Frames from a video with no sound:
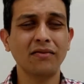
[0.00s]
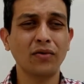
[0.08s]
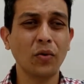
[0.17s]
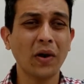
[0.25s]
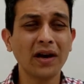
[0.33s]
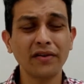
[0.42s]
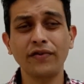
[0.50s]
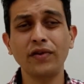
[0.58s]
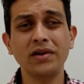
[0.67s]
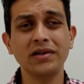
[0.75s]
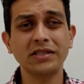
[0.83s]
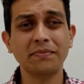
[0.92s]
quite a few
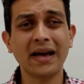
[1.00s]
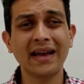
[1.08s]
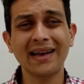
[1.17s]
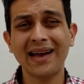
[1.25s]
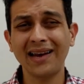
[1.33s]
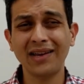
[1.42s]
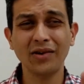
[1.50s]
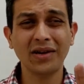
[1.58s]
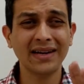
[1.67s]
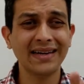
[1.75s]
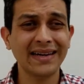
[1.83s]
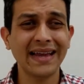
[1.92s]
years back, and your
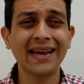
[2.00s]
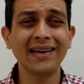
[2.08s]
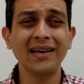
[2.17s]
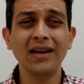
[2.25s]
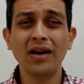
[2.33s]
content,